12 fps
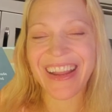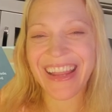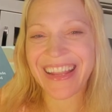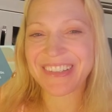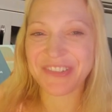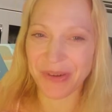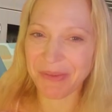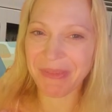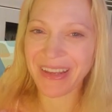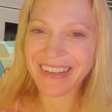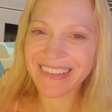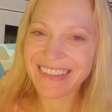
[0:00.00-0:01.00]
and join
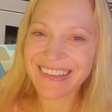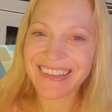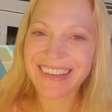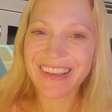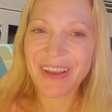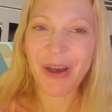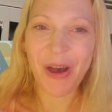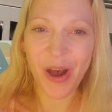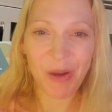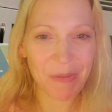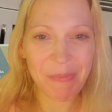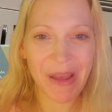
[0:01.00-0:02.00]
me. I'll
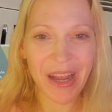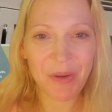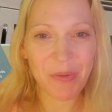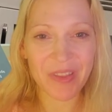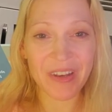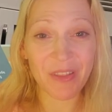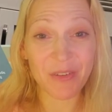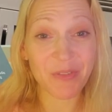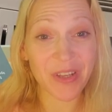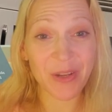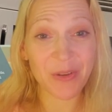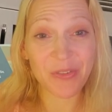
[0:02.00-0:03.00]
be back with another
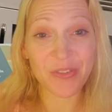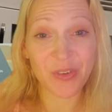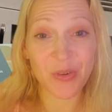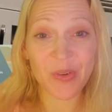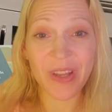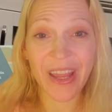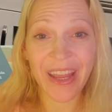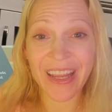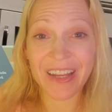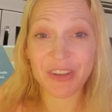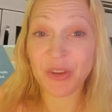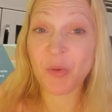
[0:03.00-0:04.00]
video soon,
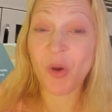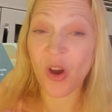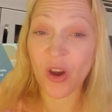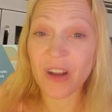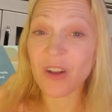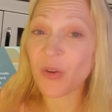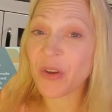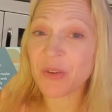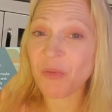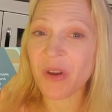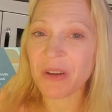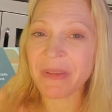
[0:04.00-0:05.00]
and you aren't going to
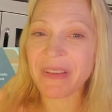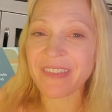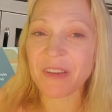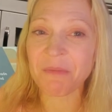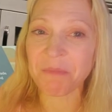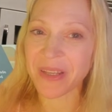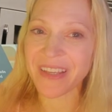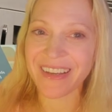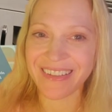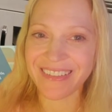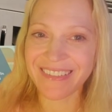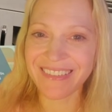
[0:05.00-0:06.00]
want to miss it
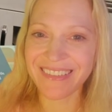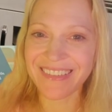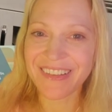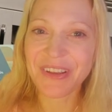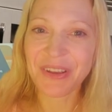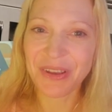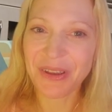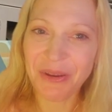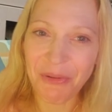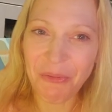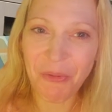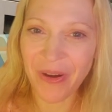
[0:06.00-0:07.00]
because
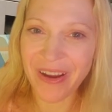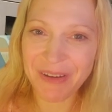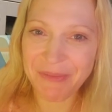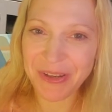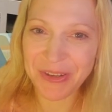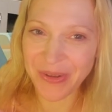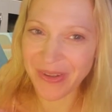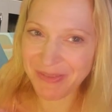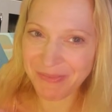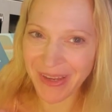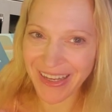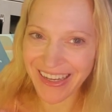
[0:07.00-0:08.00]
we're going to be doing some
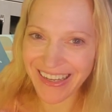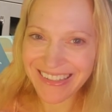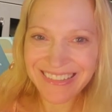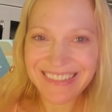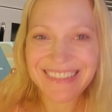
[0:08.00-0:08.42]
eating.